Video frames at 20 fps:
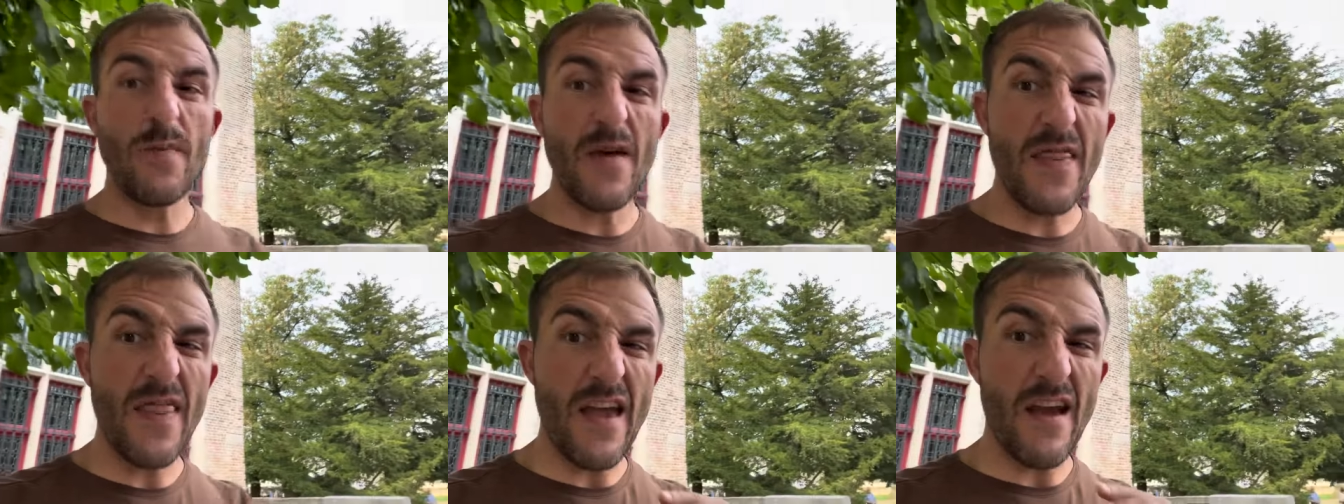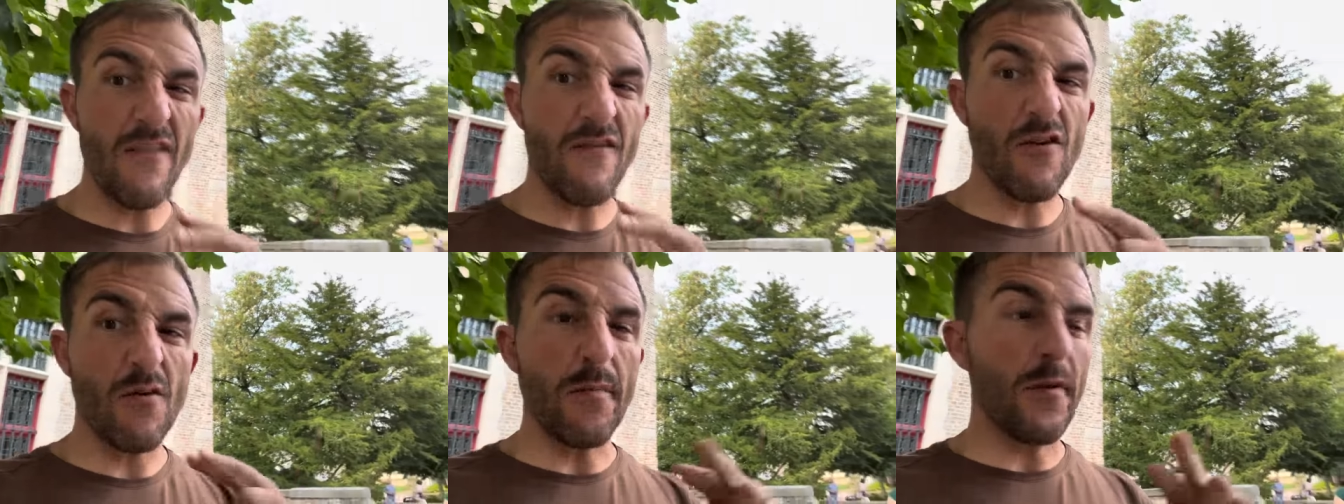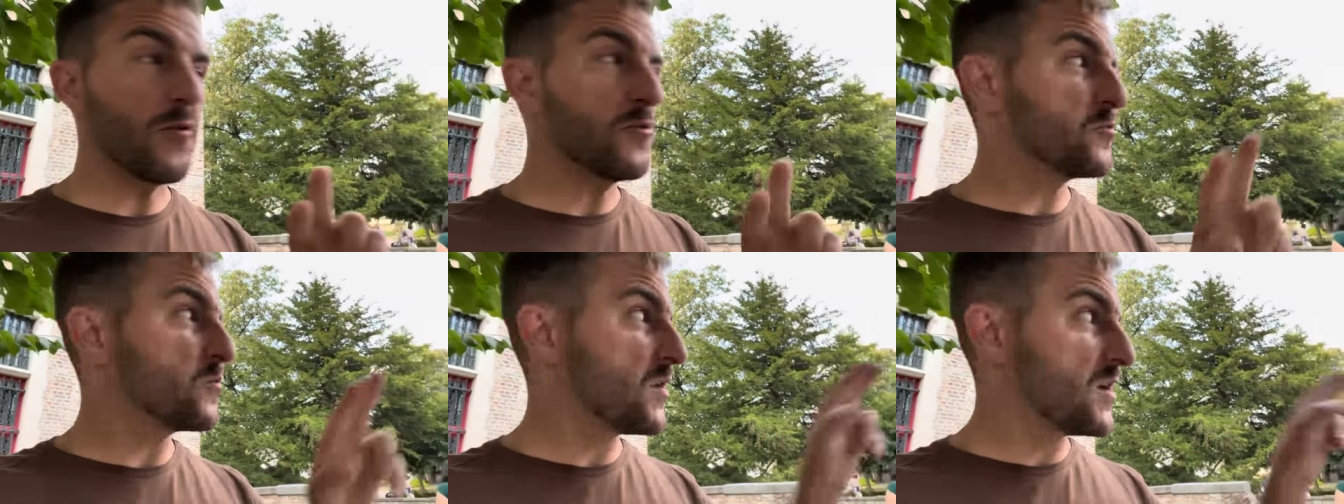been there for
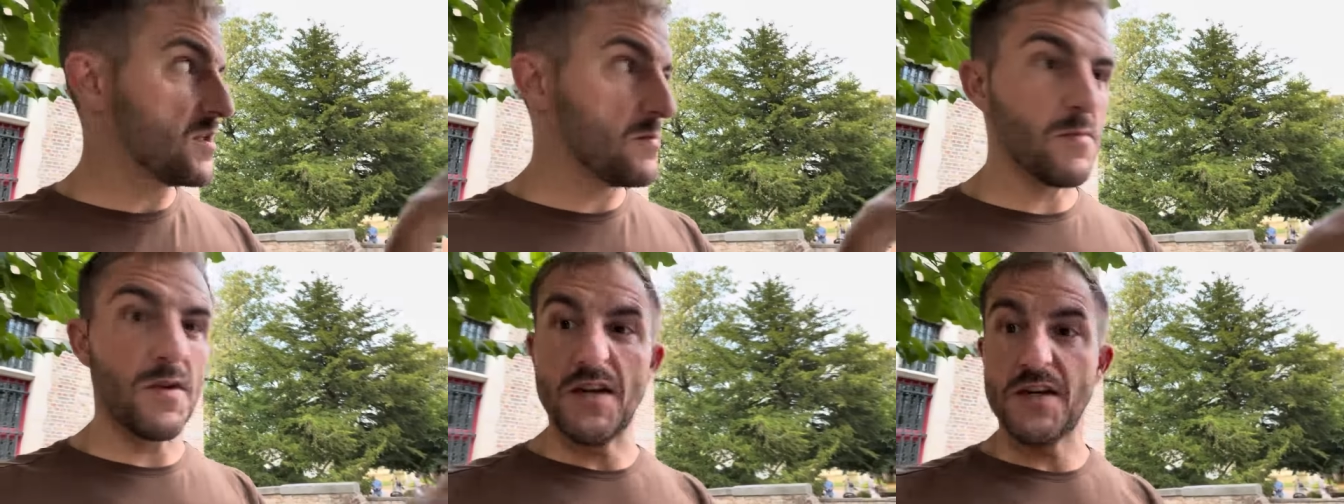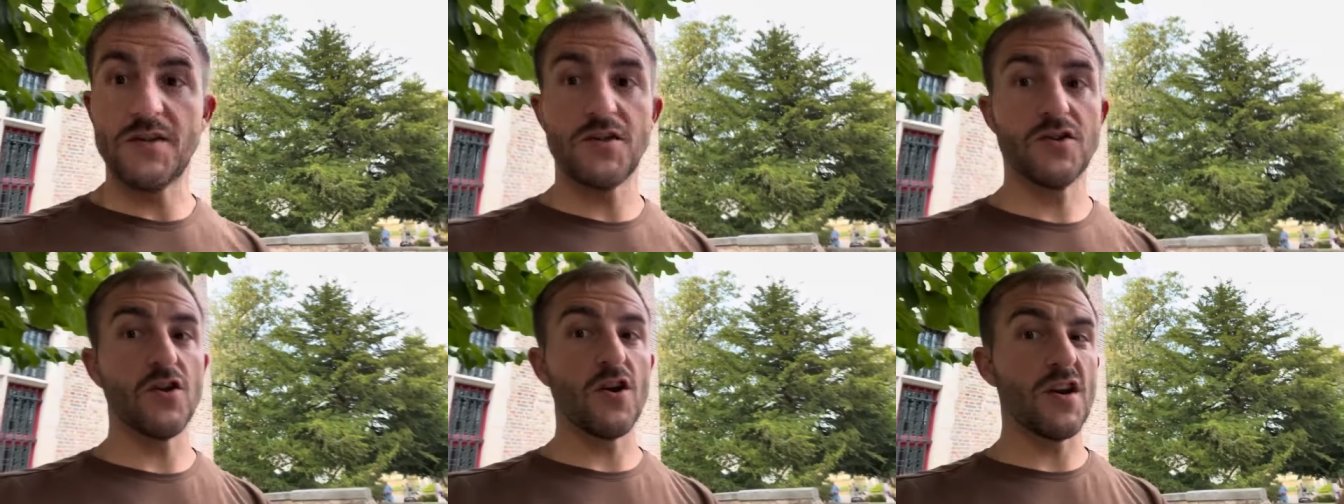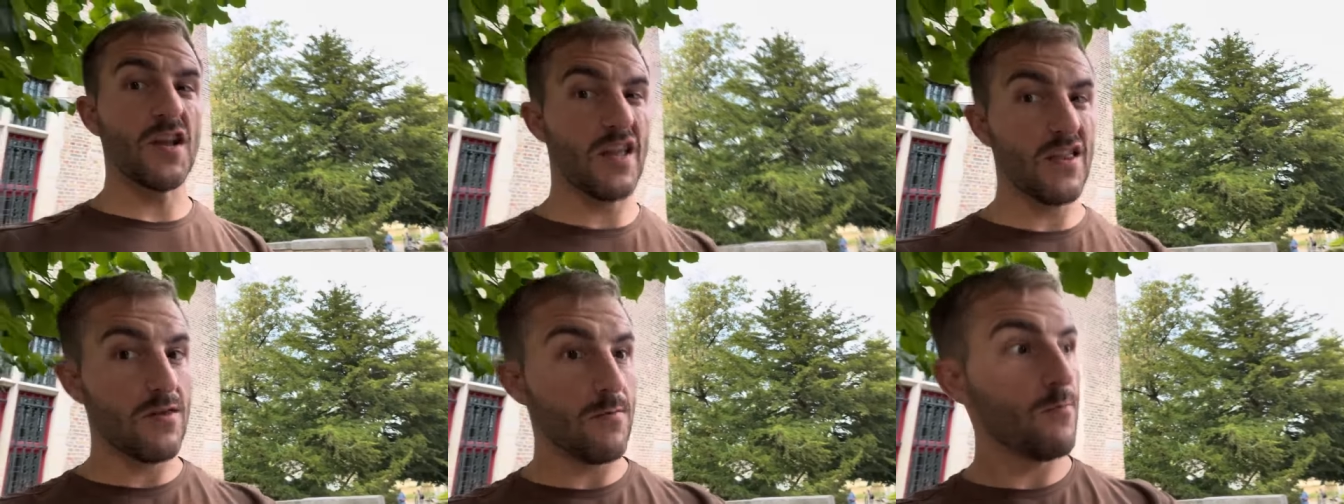about twenty minutes trying
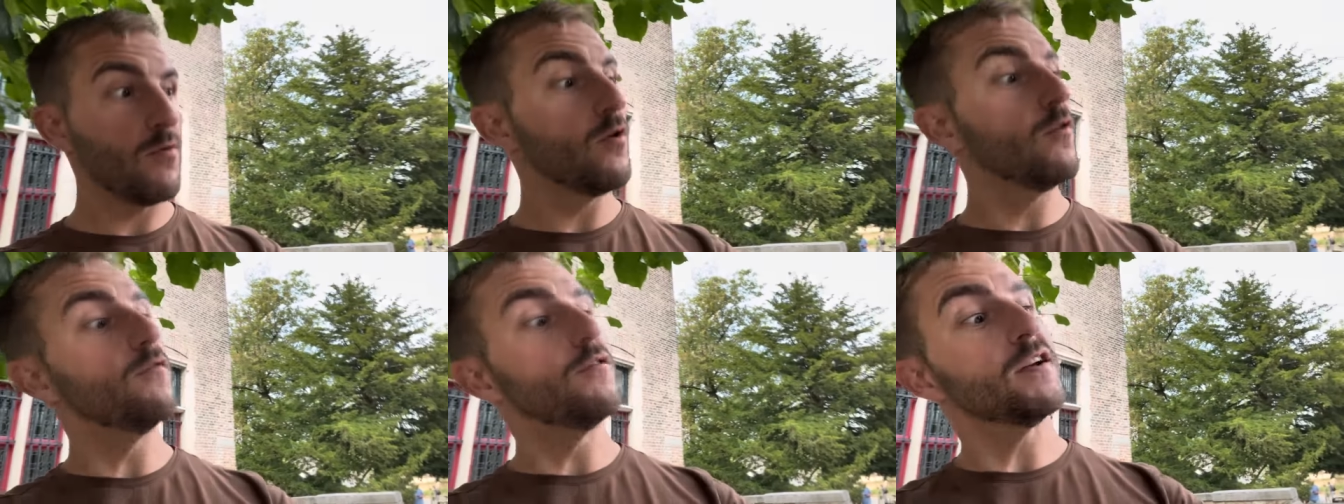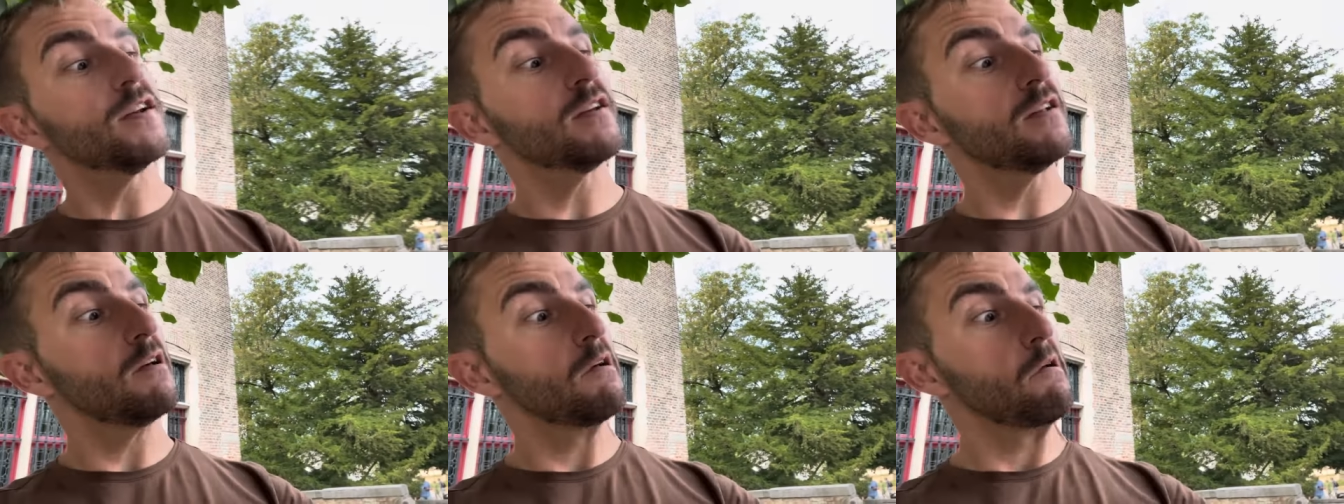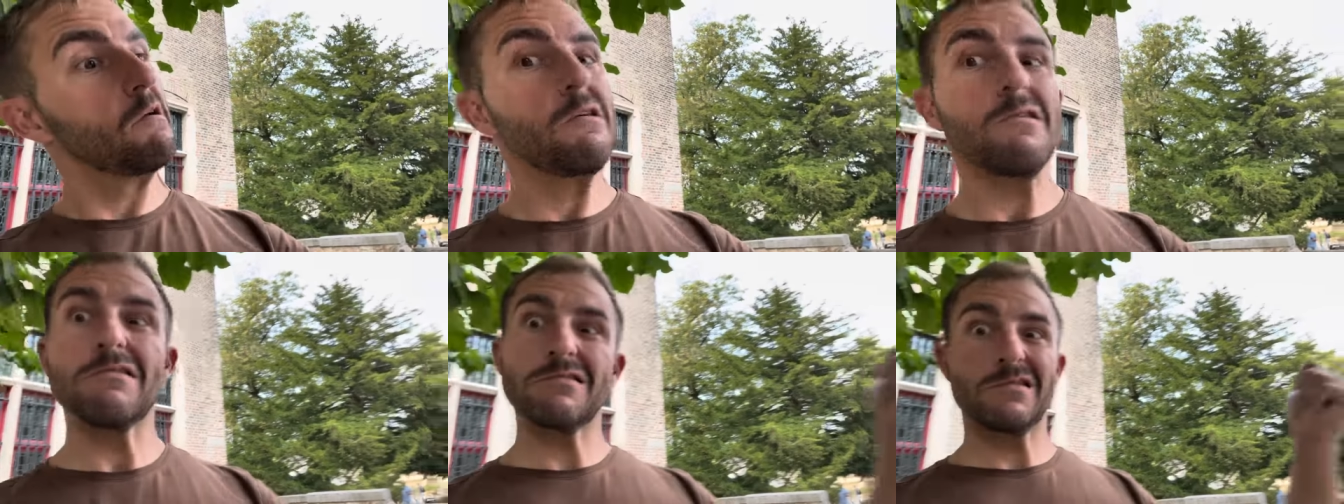to get the perfect
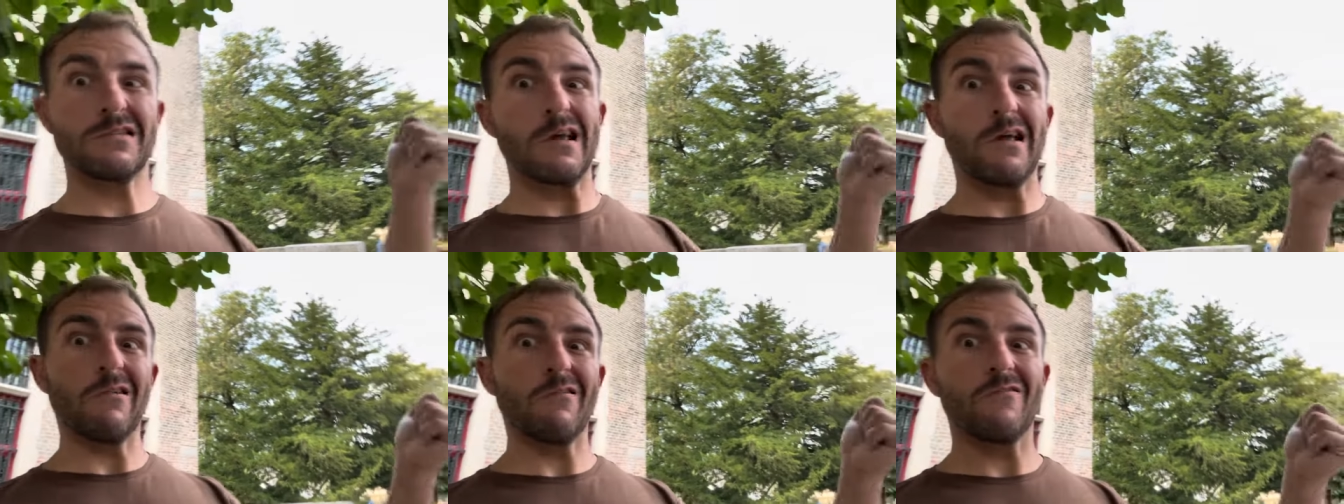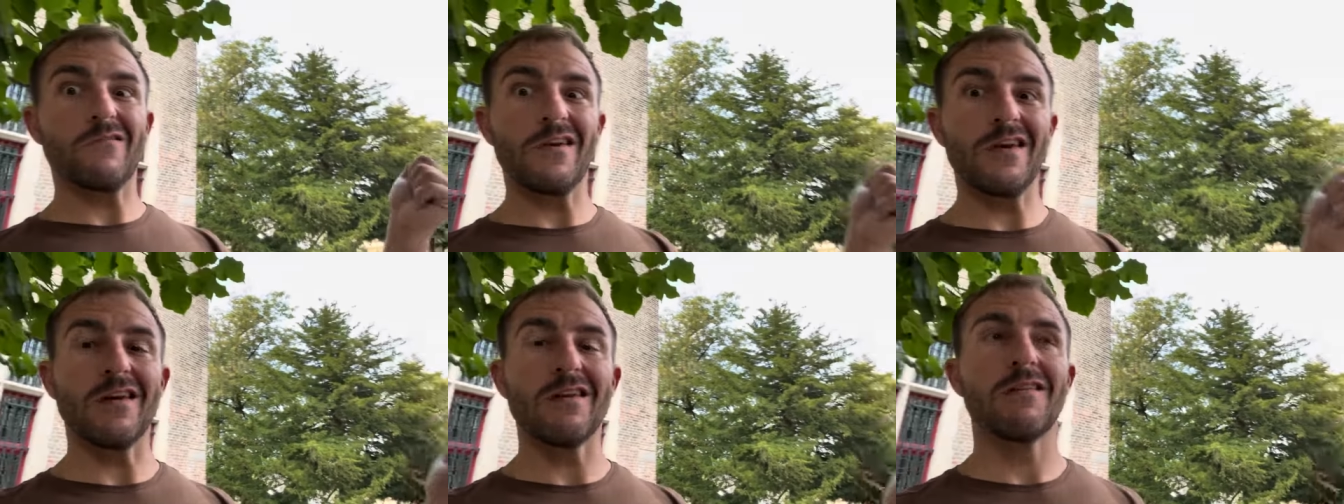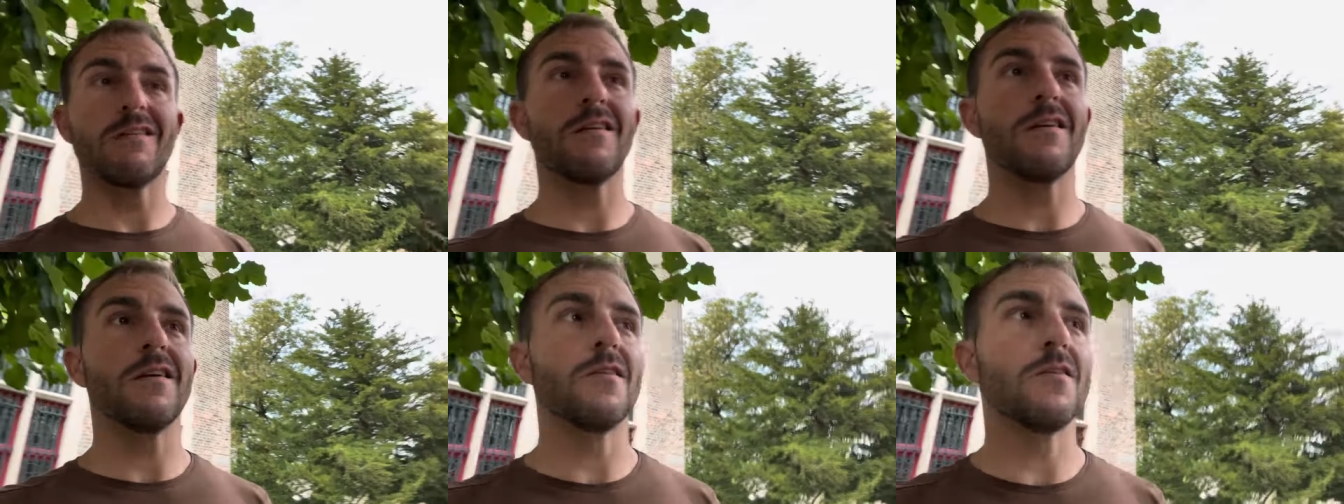selfie,
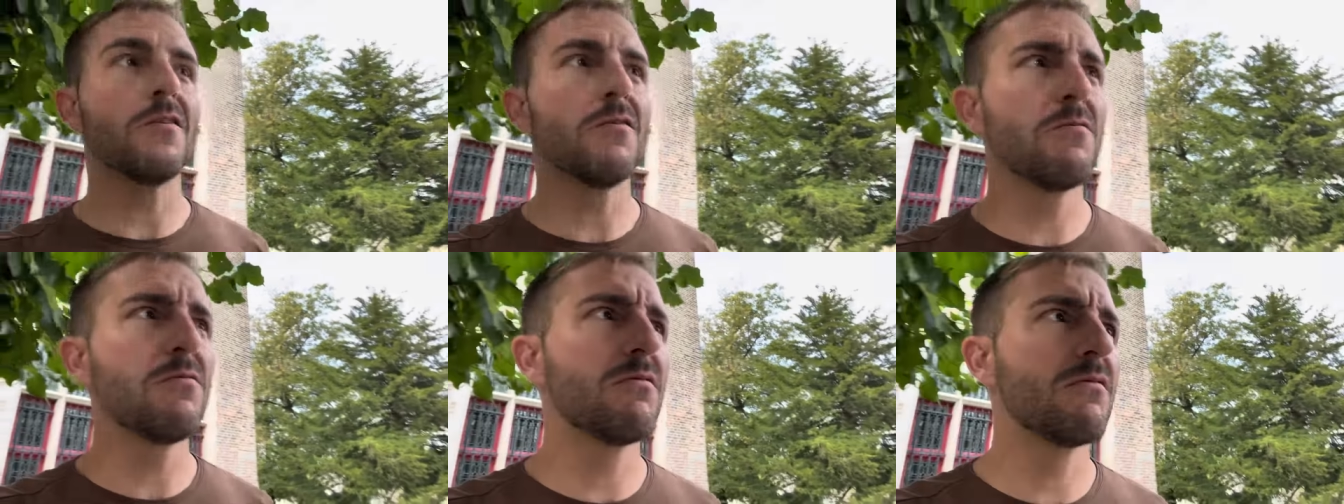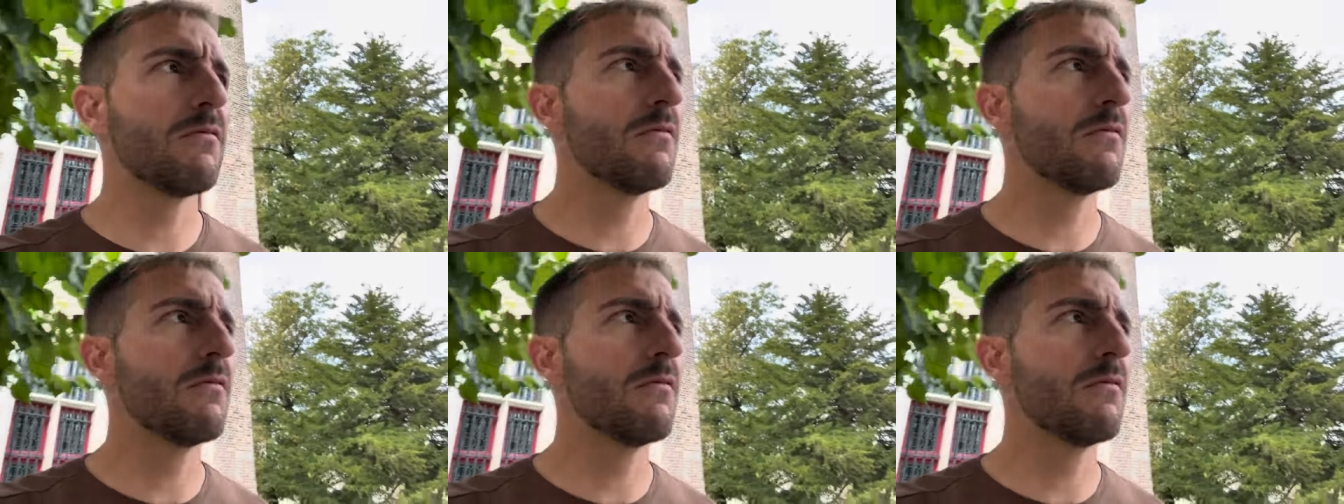you know?